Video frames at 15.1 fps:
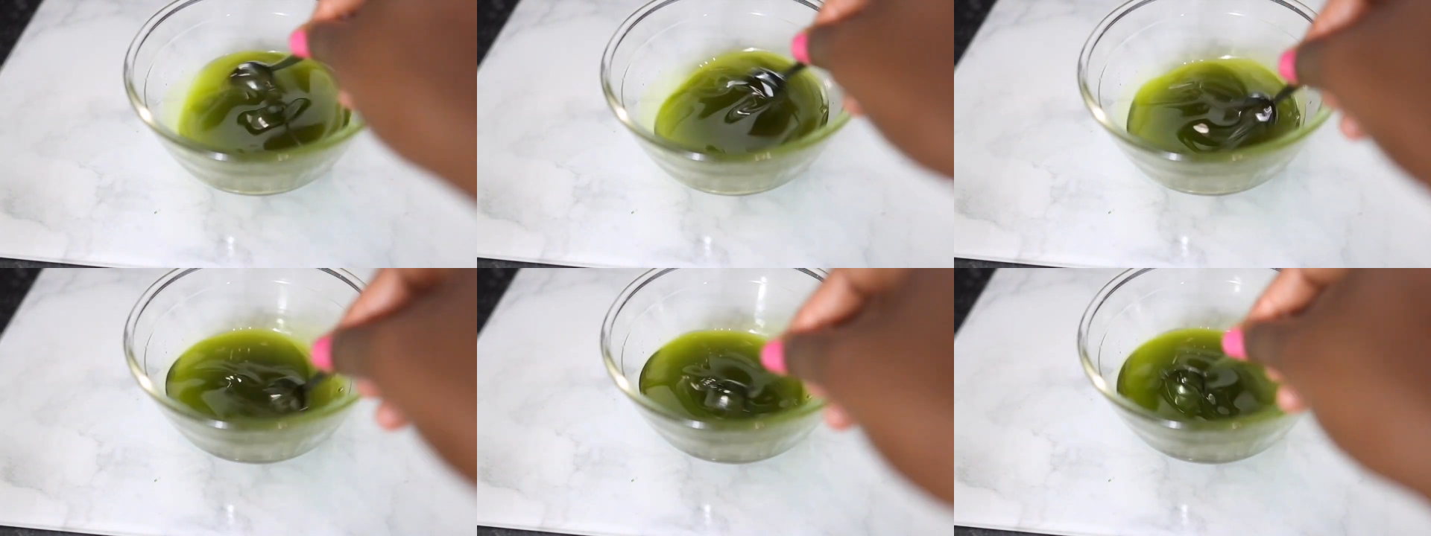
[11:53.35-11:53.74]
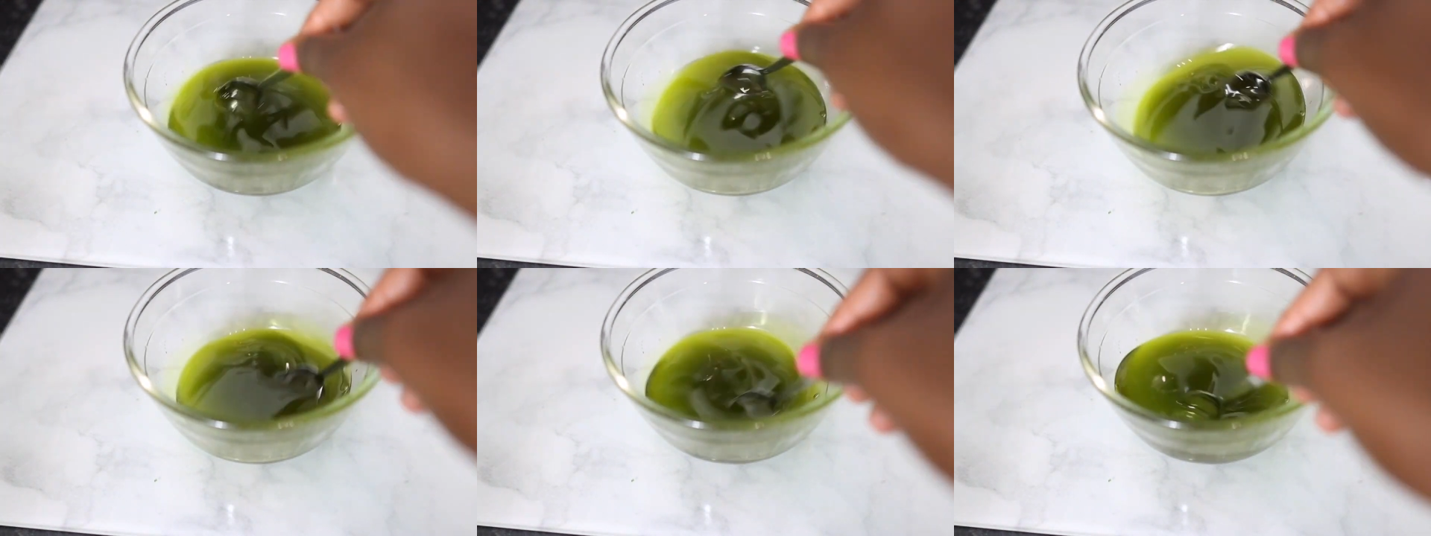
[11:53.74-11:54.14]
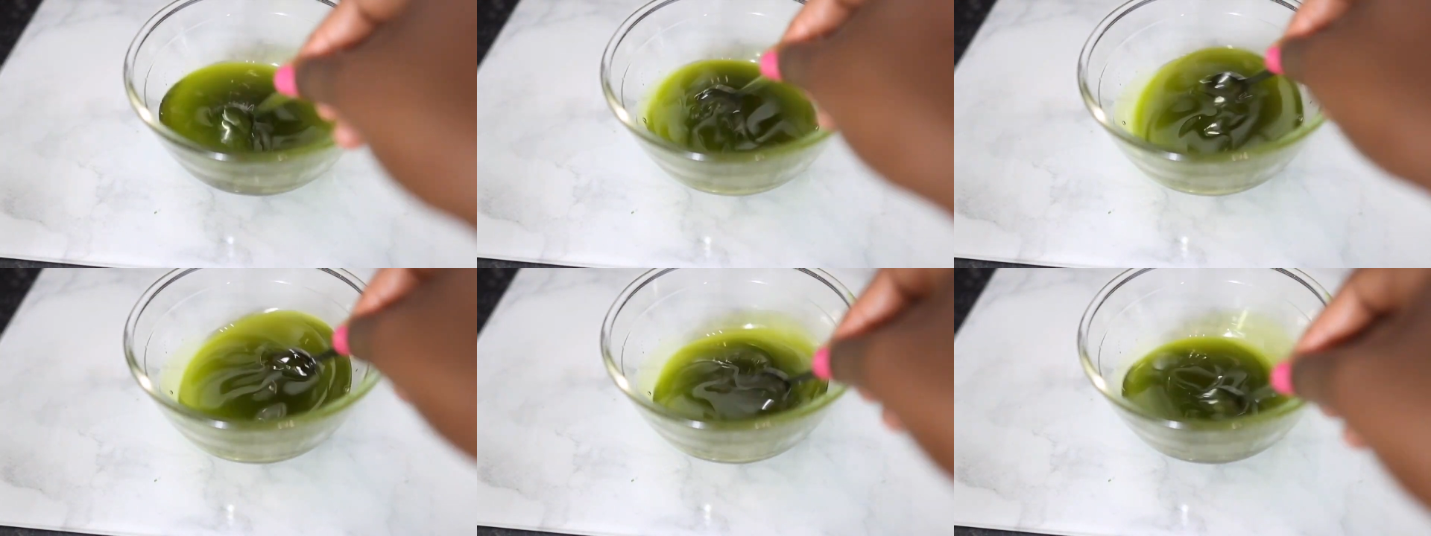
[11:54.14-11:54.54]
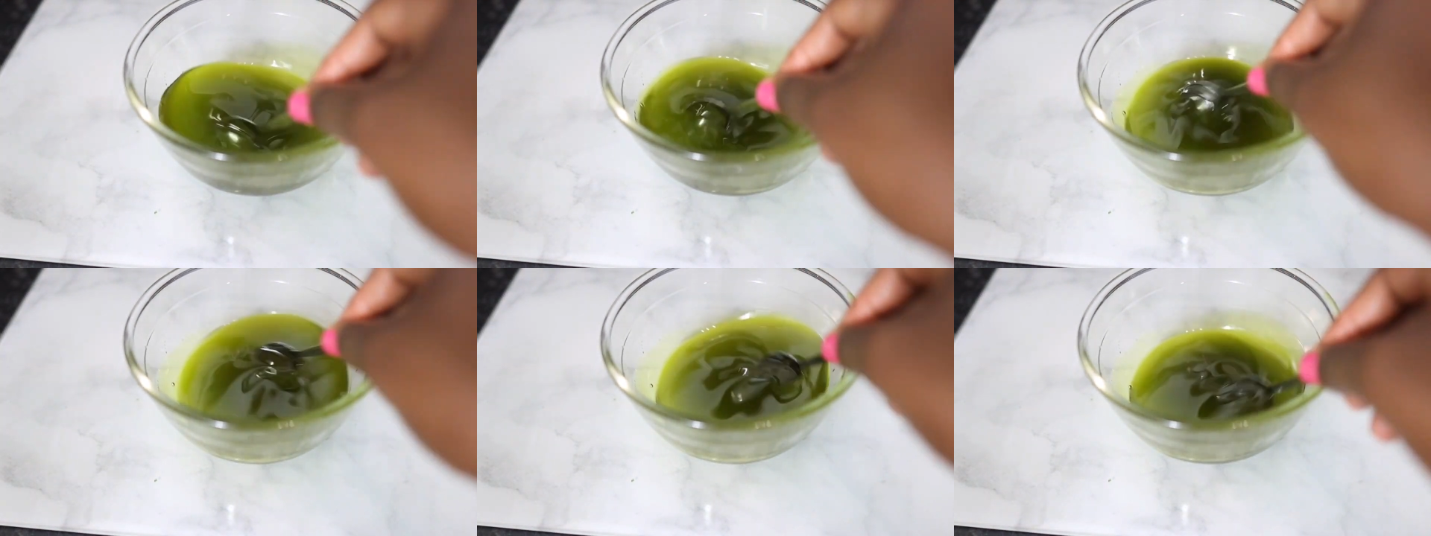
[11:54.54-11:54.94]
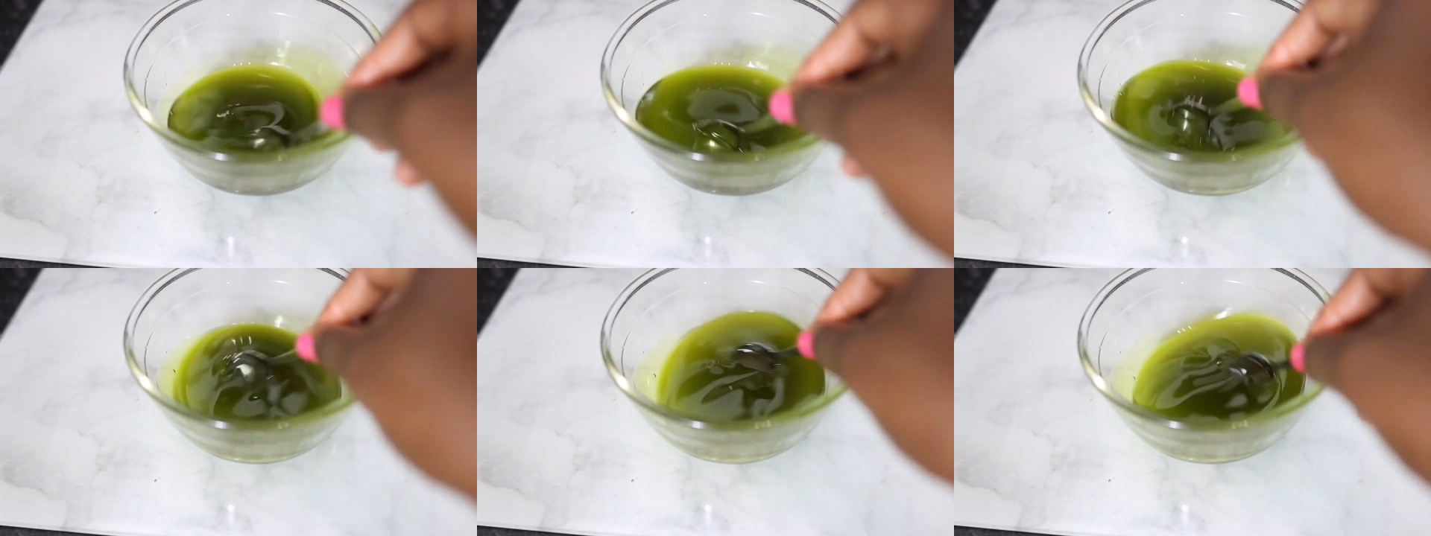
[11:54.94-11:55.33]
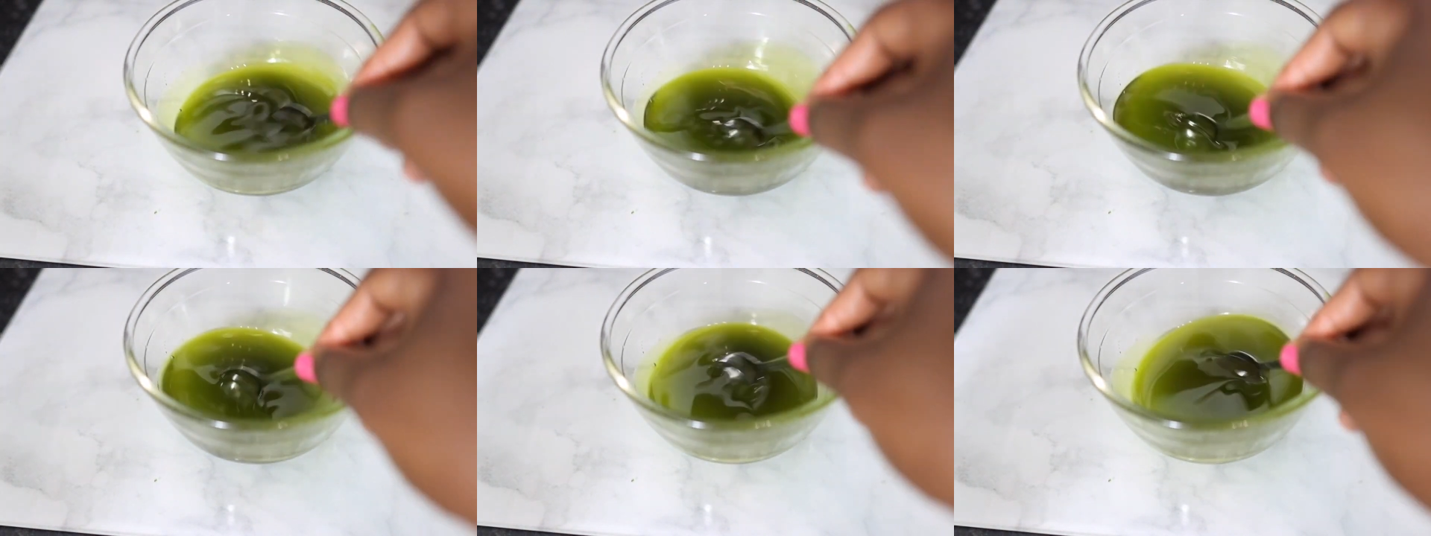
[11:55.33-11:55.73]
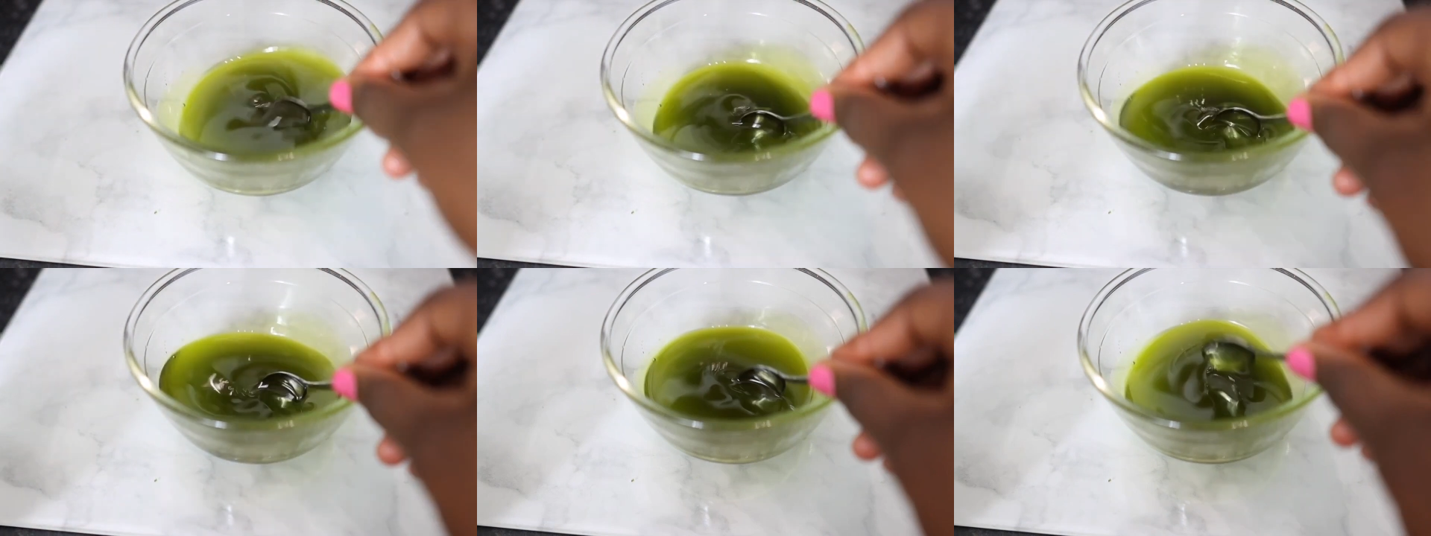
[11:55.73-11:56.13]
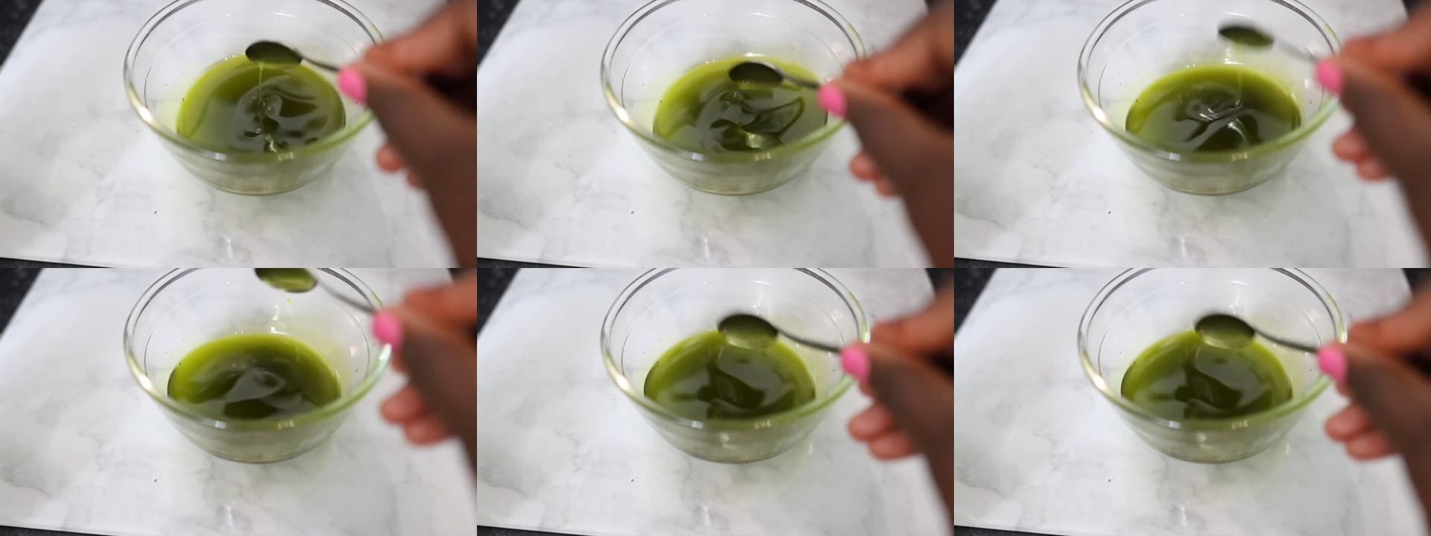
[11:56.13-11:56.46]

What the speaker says: No face is visible, so there are no lips to read.